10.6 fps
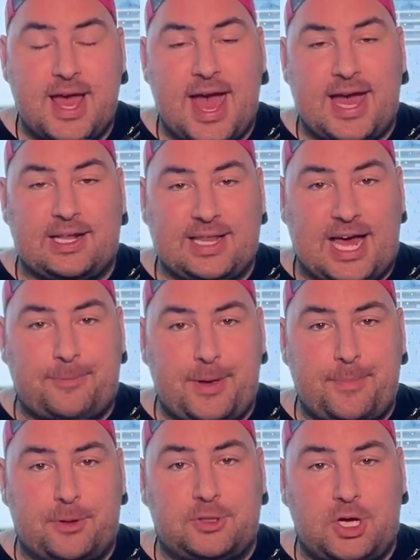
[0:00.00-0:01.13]
and a lot of
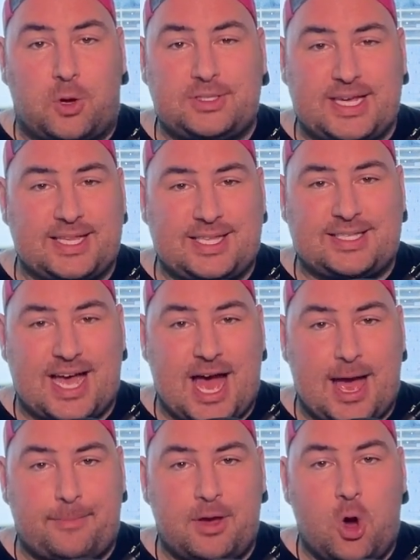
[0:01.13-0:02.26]
people don't take the
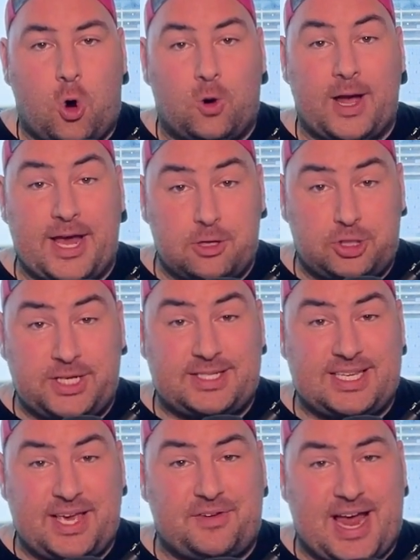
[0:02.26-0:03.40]
time or energy to
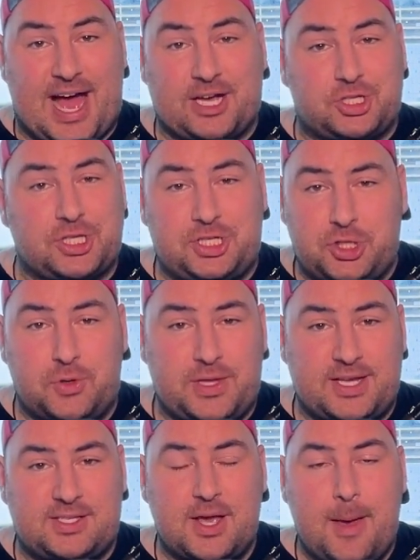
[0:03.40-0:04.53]
even actually do
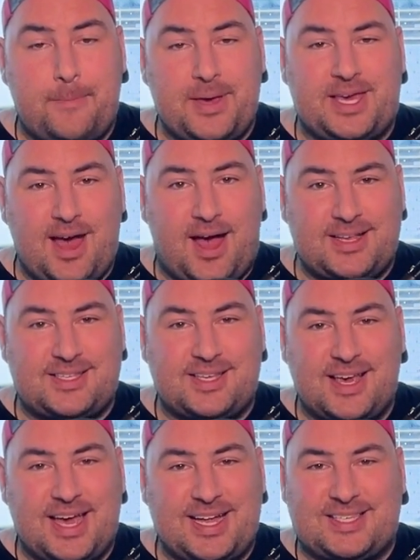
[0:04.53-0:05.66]
this because
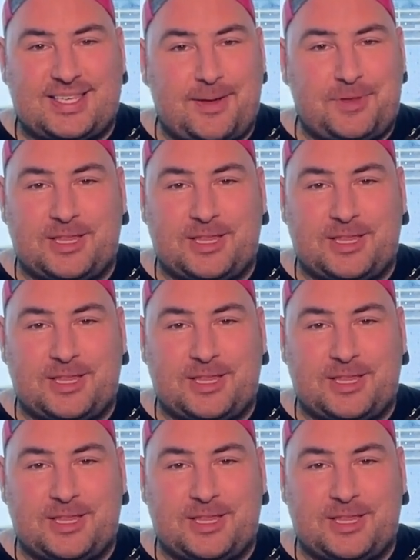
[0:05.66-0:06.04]
it's something